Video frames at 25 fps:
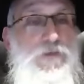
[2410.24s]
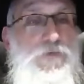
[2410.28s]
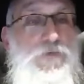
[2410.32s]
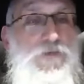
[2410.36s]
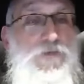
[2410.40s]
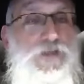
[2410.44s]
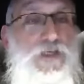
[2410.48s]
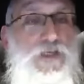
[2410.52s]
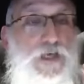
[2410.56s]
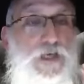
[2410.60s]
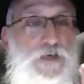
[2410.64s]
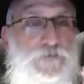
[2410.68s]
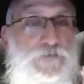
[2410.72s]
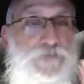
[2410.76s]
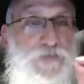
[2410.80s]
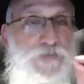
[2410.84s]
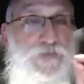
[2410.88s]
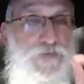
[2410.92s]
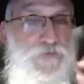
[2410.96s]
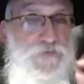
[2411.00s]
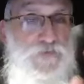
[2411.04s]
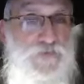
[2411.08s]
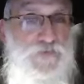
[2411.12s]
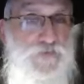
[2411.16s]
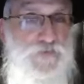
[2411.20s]
The
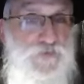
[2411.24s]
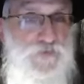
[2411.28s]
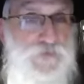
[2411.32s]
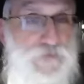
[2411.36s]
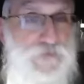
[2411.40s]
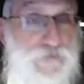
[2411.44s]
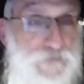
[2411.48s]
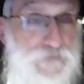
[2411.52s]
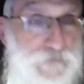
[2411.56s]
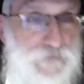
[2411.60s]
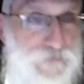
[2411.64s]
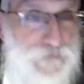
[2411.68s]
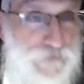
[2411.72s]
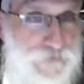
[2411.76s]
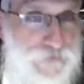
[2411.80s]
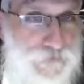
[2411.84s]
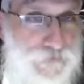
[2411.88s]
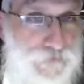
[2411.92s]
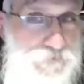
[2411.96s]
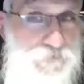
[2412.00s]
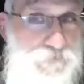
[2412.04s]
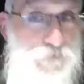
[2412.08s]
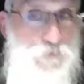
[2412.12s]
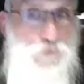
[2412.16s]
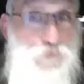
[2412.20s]
ovens
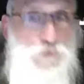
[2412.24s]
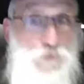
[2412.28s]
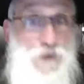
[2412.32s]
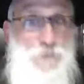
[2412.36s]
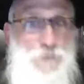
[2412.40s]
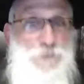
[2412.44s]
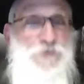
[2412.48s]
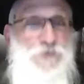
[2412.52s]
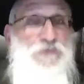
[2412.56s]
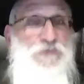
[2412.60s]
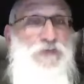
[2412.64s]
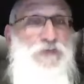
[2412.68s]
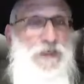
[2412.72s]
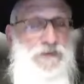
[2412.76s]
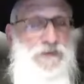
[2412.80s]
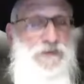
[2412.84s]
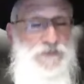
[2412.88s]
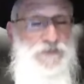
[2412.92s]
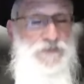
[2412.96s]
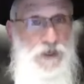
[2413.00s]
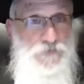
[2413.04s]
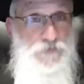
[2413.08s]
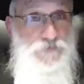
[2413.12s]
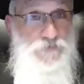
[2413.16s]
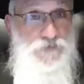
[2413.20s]
represent
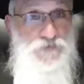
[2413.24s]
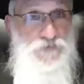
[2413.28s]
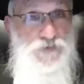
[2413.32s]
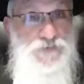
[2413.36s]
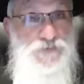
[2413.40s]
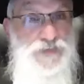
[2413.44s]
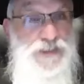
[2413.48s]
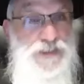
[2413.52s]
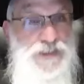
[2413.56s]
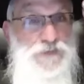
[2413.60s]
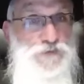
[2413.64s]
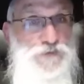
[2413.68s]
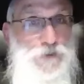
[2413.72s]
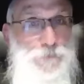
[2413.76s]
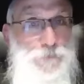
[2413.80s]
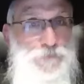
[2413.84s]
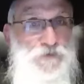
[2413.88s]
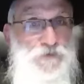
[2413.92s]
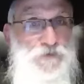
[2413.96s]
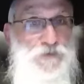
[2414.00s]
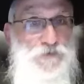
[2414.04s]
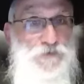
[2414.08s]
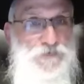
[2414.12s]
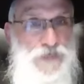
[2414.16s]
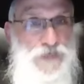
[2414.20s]
the ovens of Egypt.
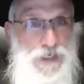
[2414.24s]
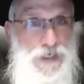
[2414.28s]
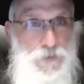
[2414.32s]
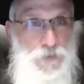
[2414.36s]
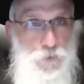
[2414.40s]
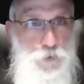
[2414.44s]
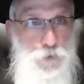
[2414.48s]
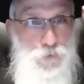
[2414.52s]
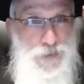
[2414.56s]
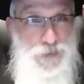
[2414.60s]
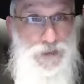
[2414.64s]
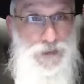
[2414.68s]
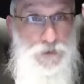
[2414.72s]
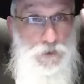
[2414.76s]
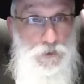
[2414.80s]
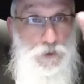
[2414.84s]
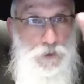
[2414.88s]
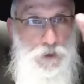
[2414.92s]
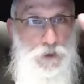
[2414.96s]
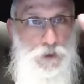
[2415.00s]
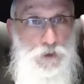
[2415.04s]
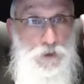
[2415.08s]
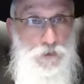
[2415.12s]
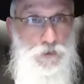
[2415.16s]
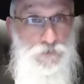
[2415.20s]

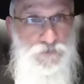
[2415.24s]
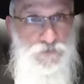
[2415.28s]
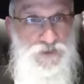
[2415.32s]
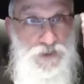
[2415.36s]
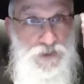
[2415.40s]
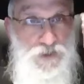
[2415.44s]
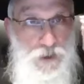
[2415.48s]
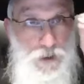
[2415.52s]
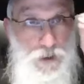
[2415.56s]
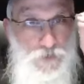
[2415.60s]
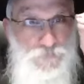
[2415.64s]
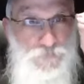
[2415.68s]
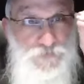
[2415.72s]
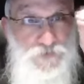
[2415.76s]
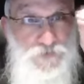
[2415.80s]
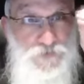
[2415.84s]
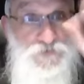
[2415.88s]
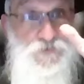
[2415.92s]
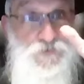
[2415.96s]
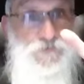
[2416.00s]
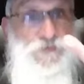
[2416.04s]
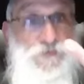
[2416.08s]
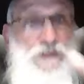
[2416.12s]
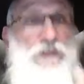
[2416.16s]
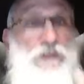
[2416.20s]
Tanurecha, the ovens
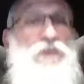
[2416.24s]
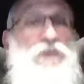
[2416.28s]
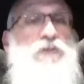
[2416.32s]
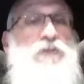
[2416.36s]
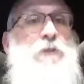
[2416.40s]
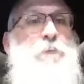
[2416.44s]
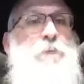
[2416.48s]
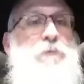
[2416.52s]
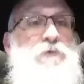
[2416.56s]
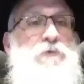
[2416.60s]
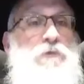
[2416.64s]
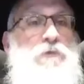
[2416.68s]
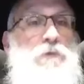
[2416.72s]
of Egypt,